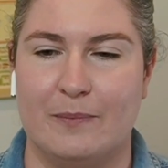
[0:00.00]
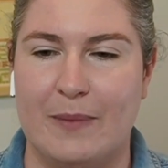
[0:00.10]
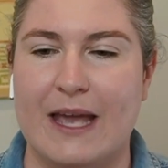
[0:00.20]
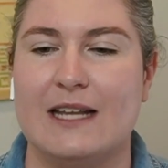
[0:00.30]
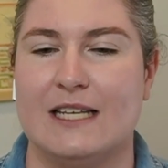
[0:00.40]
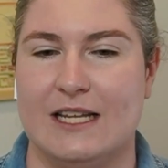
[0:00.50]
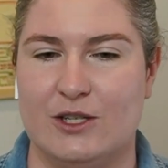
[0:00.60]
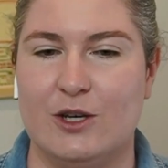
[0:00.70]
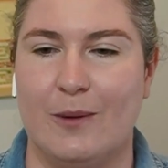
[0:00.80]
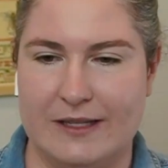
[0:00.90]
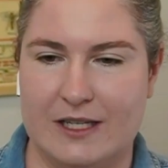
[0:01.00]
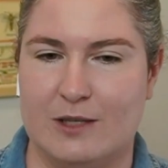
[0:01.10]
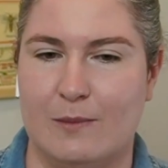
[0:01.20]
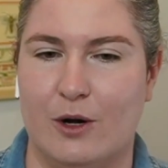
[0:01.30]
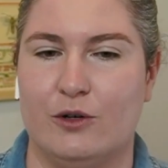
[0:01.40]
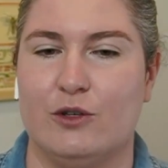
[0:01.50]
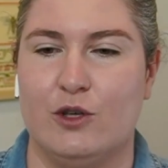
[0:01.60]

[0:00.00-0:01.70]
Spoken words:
baked into your business model,